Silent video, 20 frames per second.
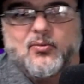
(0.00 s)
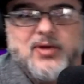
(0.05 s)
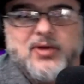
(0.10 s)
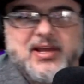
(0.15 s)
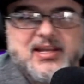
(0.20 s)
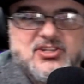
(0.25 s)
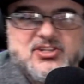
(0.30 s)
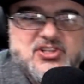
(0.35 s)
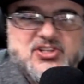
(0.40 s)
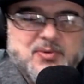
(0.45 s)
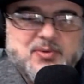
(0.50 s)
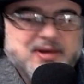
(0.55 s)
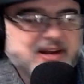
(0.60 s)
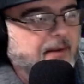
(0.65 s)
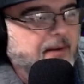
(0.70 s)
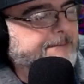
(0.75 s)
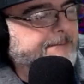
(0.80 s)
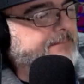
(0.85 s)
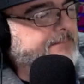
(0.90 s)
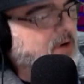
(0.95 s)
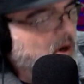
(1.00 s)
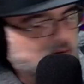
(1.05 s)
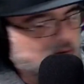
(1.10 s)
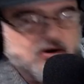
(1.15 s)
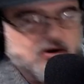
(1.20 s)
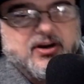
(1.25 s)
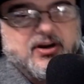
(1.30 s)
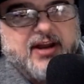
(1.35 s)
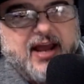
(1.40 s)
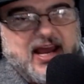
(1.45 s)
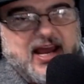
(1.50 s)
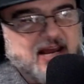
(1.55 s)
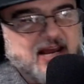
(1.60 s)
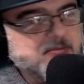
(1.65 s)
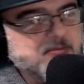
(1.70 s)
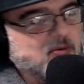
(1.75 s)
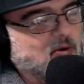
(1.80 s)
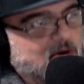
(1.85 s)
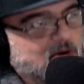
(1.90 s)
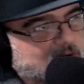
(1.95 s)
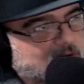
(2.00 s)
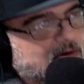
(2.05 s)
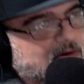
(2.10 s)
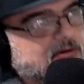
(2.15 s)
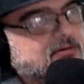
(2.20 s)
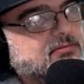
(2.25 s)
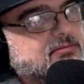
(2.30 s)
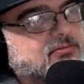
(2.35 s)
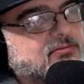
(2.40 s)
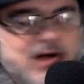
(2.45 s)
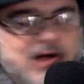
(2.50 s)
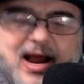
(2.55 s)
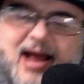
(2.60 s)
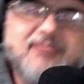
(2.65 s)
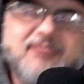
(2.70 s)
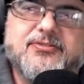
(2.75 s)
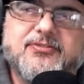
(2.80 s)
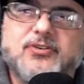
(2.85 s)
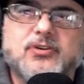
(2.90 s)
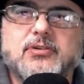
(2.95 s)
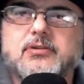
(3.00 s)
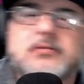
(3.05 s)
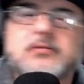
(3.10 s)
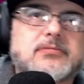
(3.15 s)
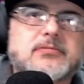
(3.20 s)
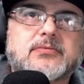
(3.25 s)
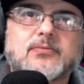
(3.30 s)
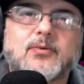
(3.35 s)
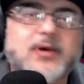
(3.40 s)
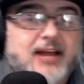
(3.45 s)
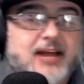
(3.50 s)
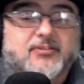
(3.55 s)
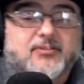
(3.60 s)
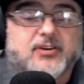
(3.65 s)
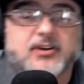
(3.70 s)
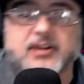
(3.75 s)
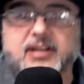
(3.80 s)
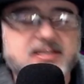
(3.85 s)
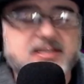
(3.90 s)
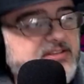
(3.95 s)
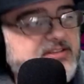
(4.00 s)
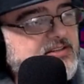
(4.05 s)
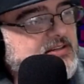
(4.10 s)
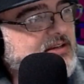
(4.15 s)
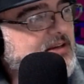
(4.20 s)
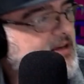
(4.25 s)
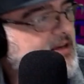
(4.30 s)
wins you in a poker game or raffle, whatever it is